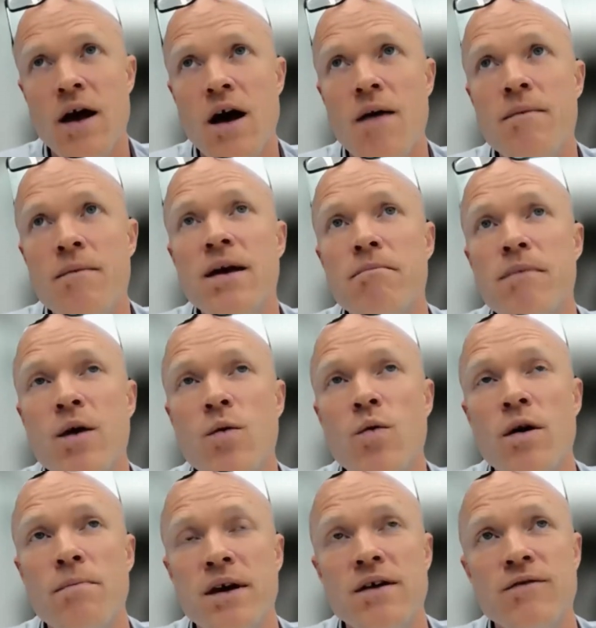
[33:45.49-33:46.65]
And it may
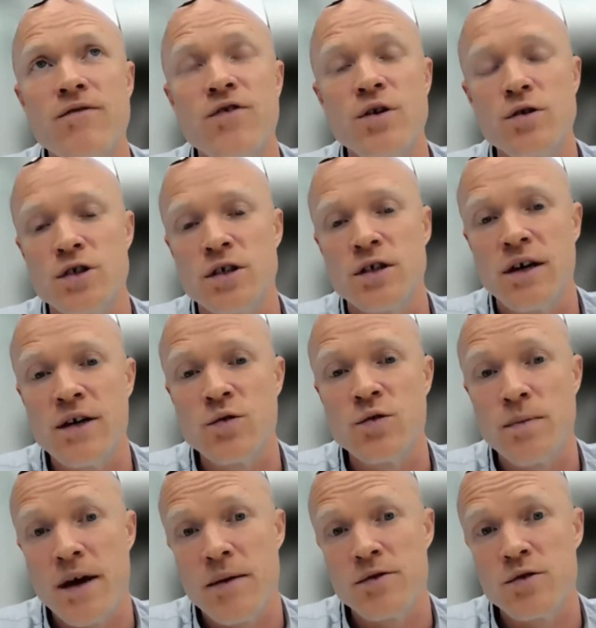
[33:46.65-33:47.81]
well be in future years we'll
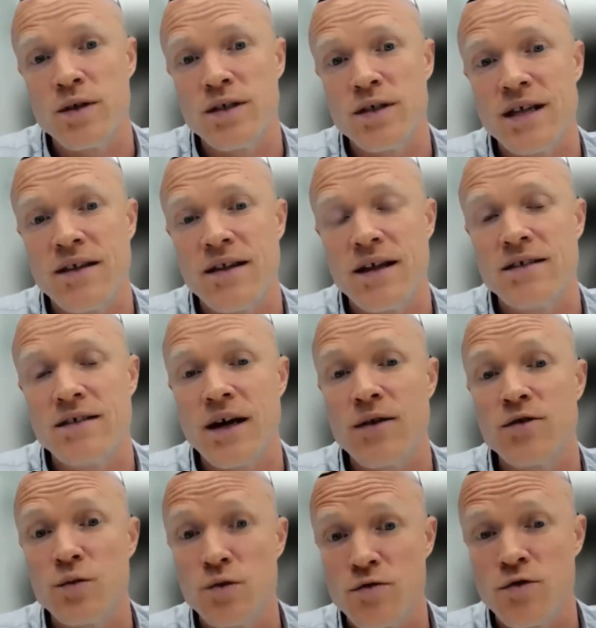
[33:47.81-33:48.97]
be able to extend that out
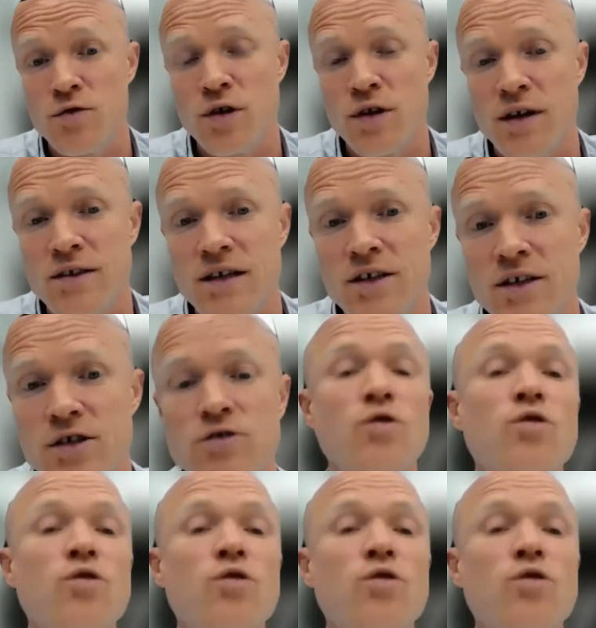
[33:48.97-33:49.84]
to other organisations,